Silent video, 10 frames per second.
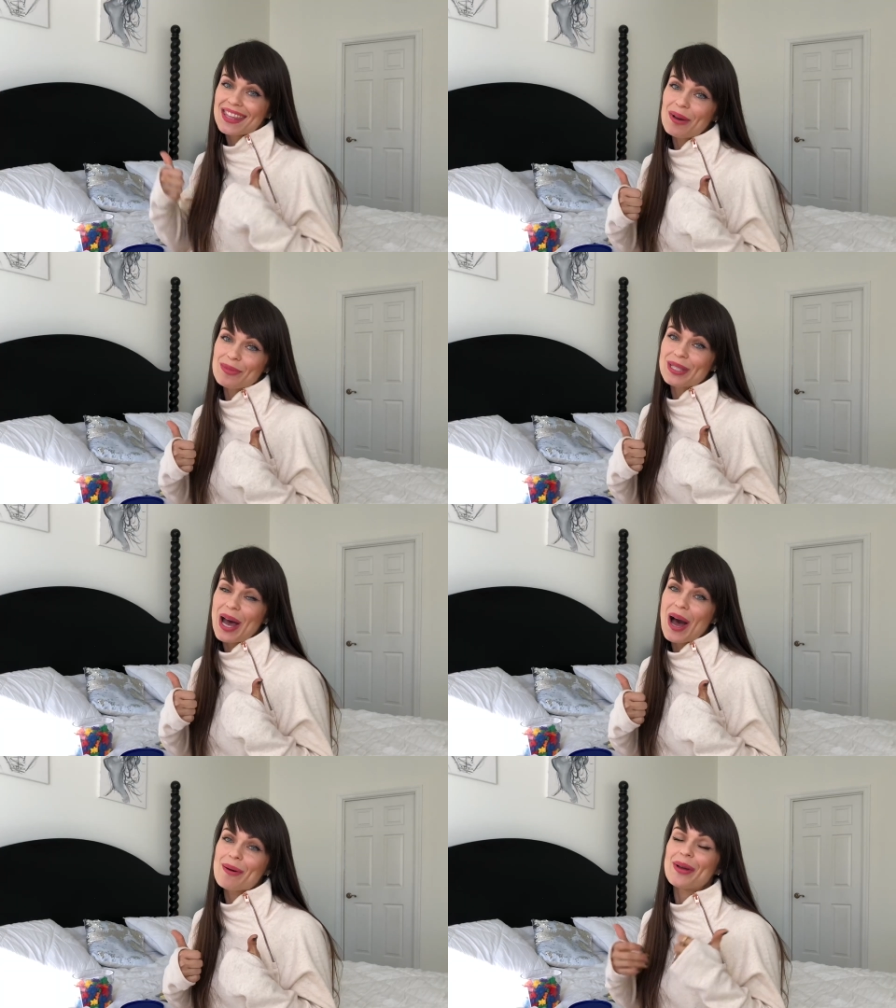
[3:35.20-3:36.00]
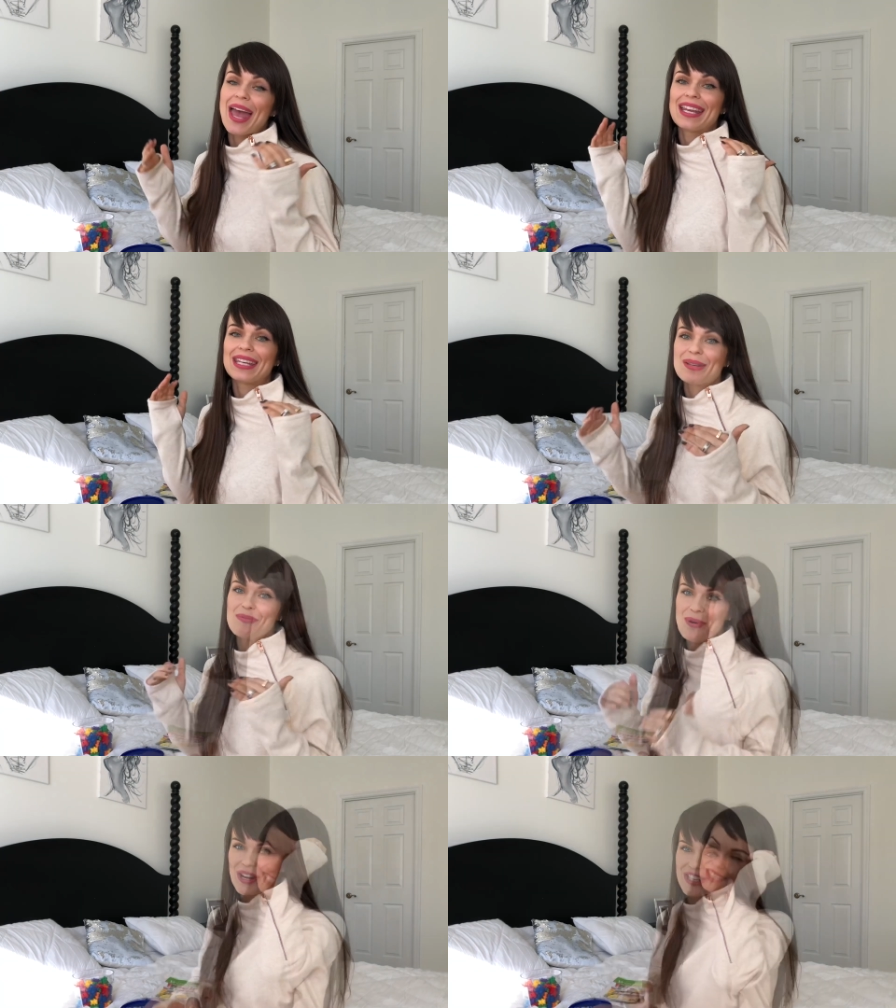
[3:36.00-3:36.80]
thumbs up and
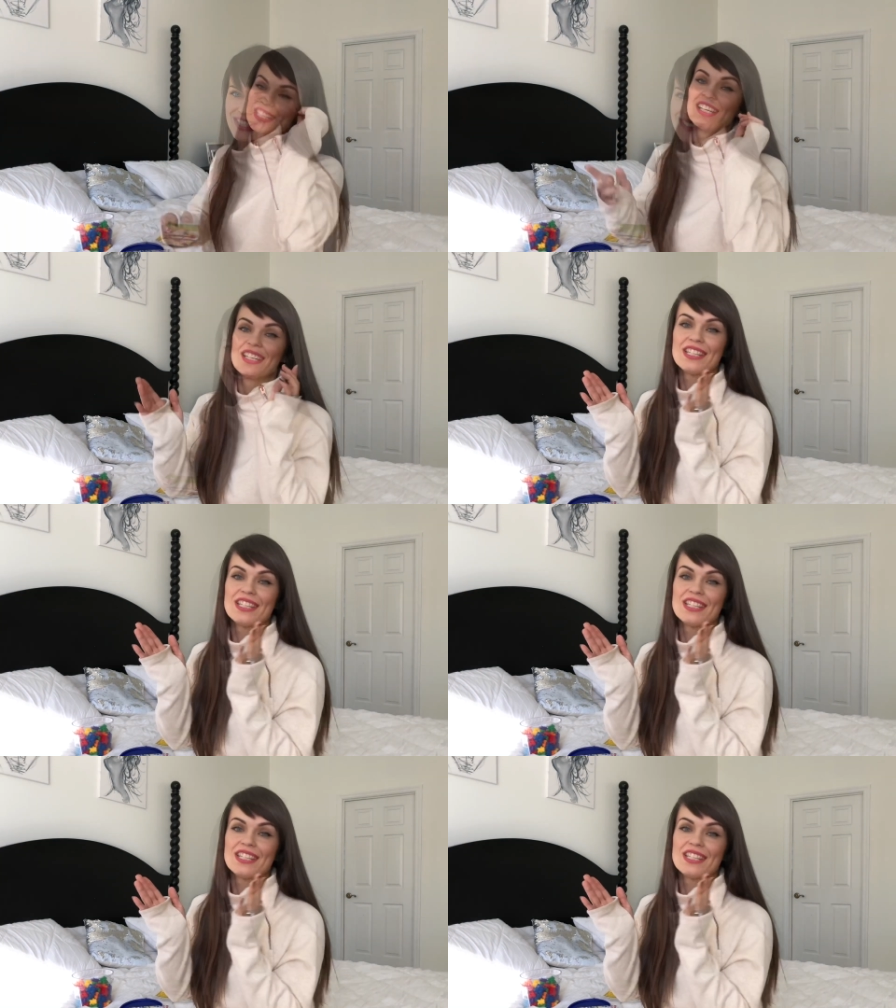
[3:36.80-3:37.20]
keep watching.